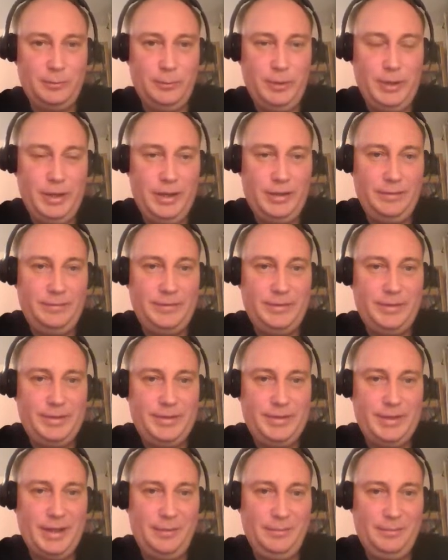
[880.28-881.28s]
We have
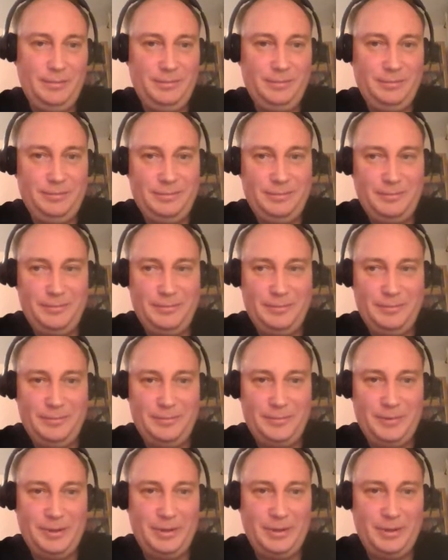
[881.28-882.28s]
some
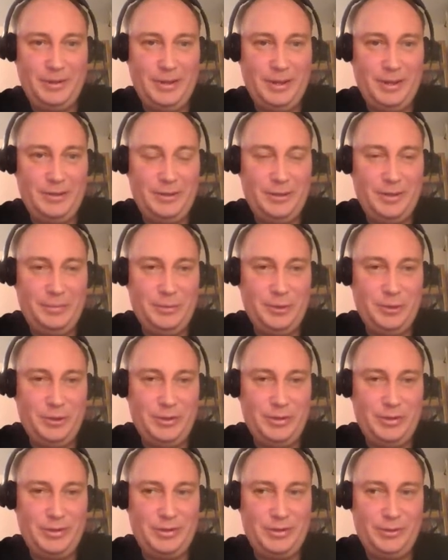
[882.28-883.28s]
container
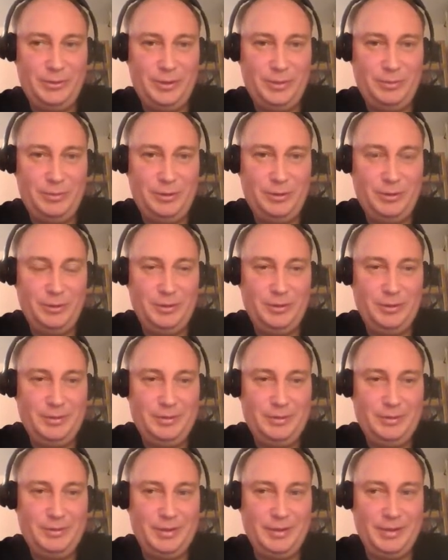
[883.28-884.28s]
images suitable
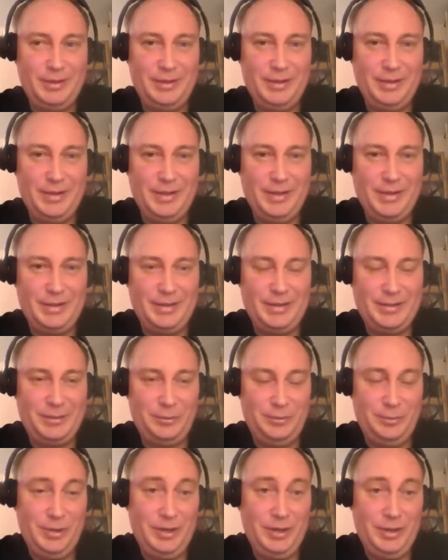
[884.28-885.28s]
as
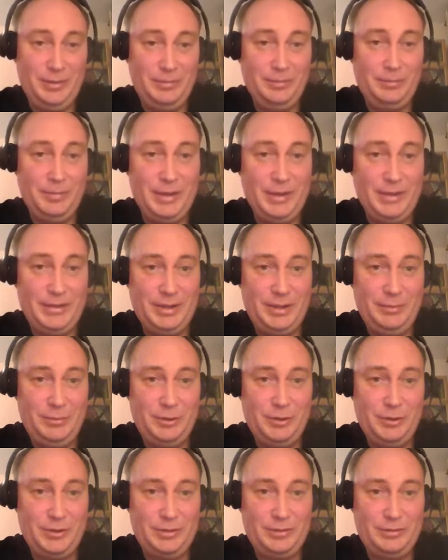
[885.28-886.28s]
to be base
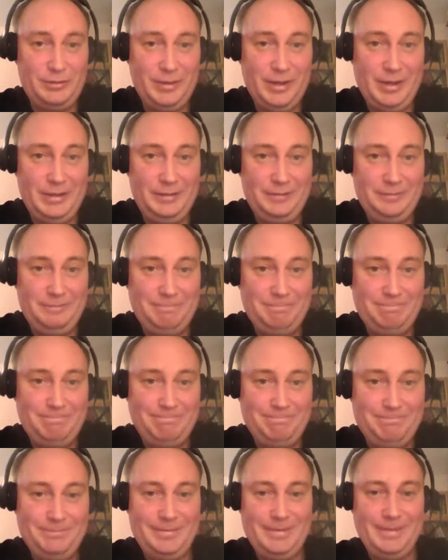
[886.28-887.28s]
images, right?
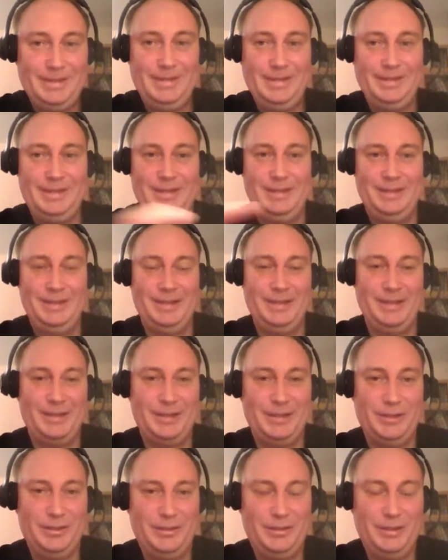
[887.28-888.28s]

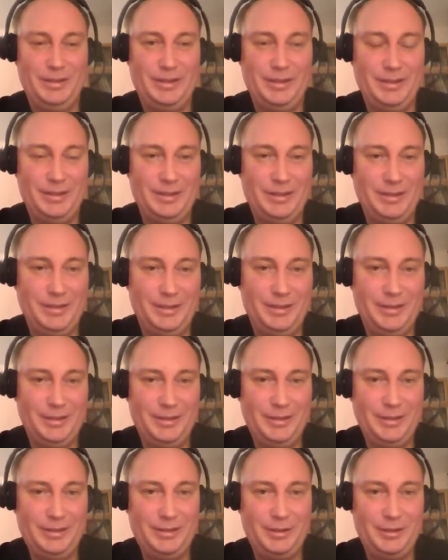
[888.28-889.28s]
It's not
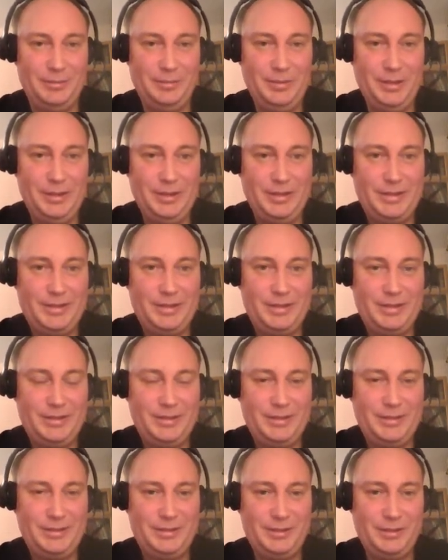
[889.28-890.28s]
that complex
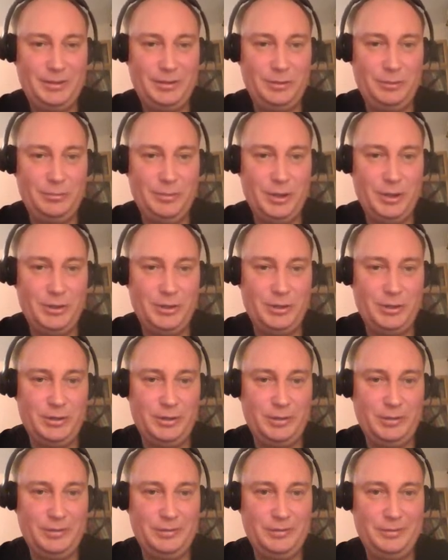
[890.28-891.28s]
to
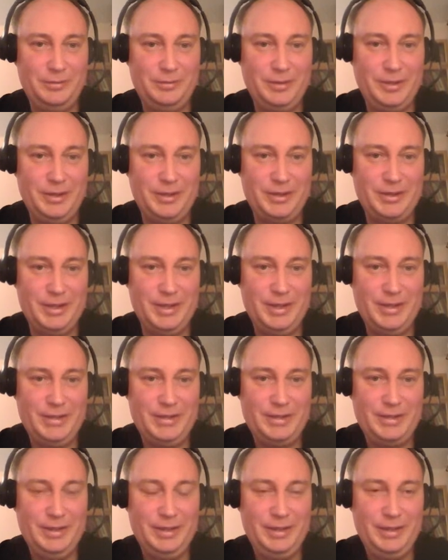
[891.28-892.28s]
measure their
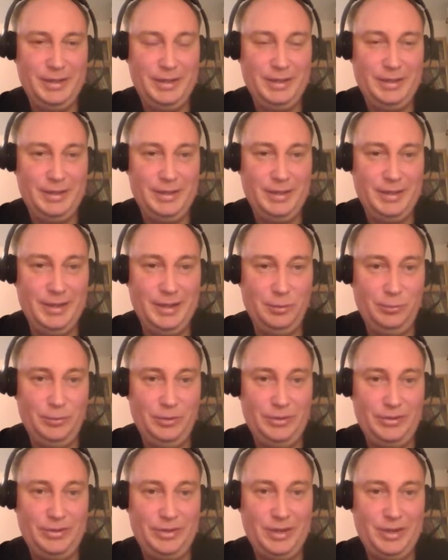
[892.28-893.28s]
size. And
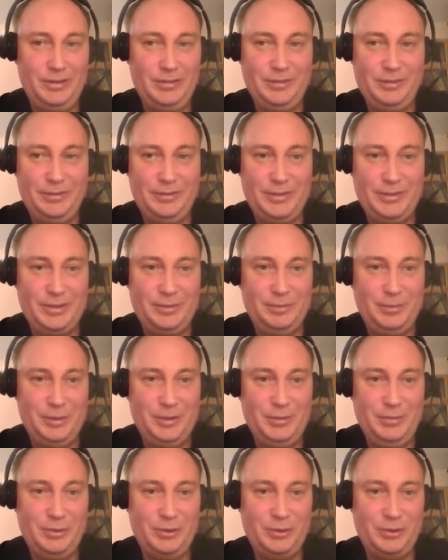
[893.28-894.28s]
we'll start with a
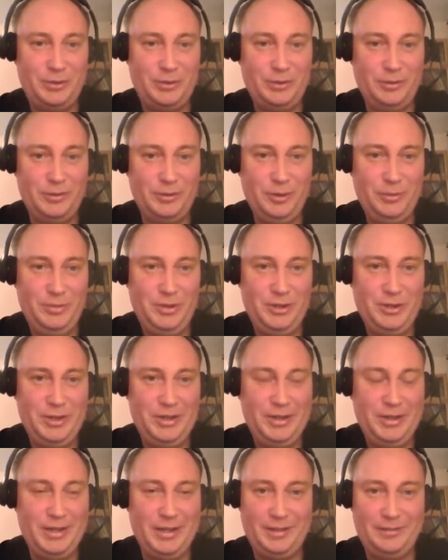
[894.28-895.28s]
simple image called
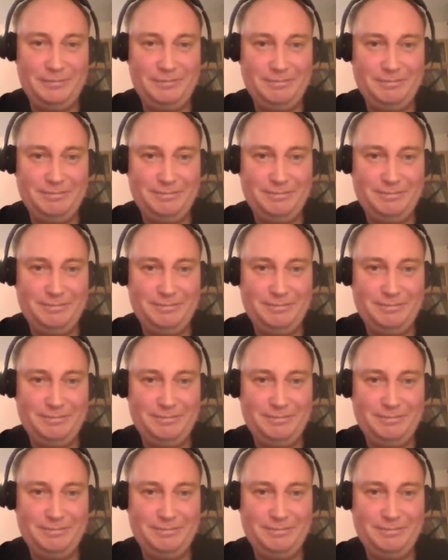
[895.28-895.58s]
OpenJDK.